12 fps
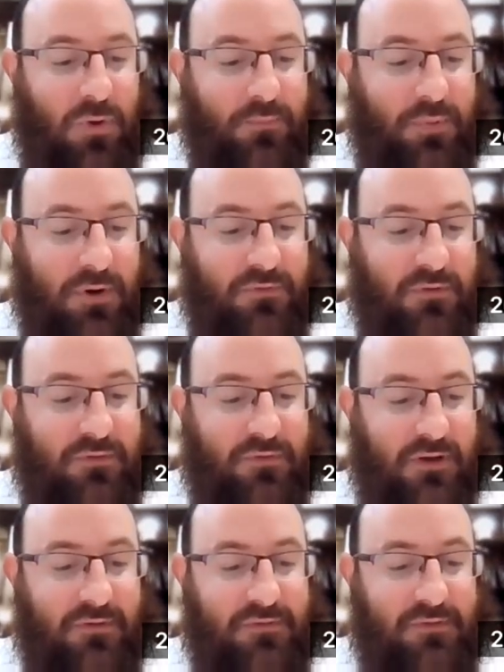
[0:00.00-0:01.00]
one pasuk
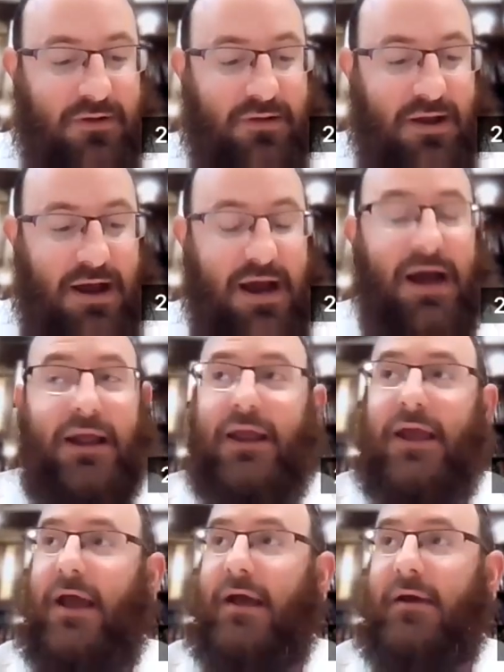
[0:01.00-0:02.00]
says that
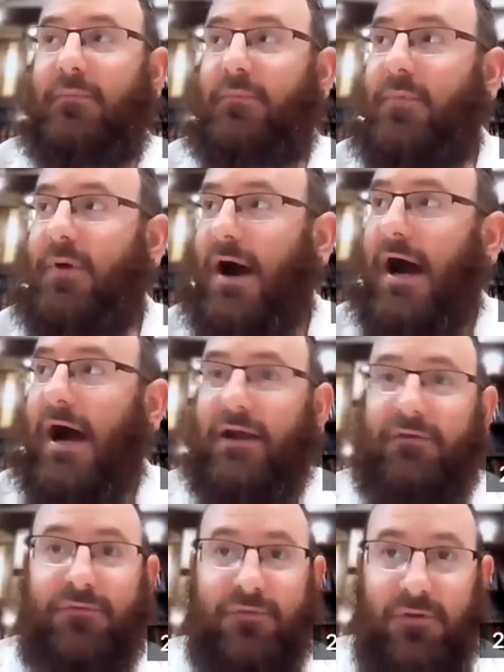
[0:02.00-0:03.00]
I am,
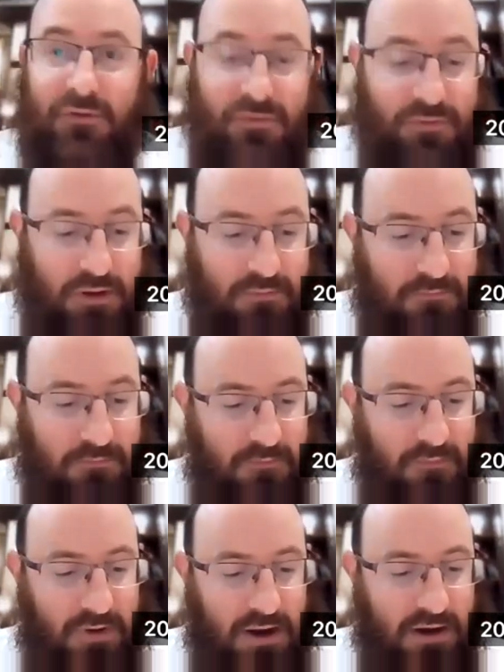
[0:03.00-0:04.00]
I fill them,